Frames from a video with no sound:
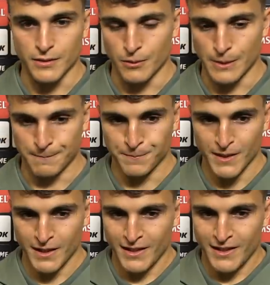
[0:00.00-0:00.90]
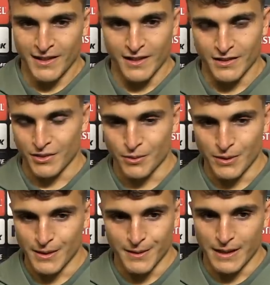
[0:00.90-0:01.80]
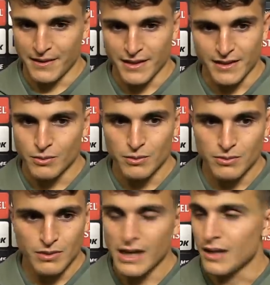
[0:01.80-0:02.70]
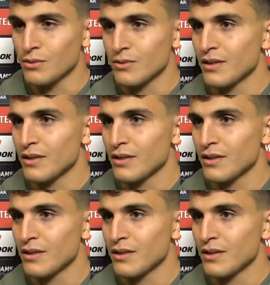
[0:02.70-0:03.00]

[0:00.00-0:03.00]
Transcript: So, I think, yeah,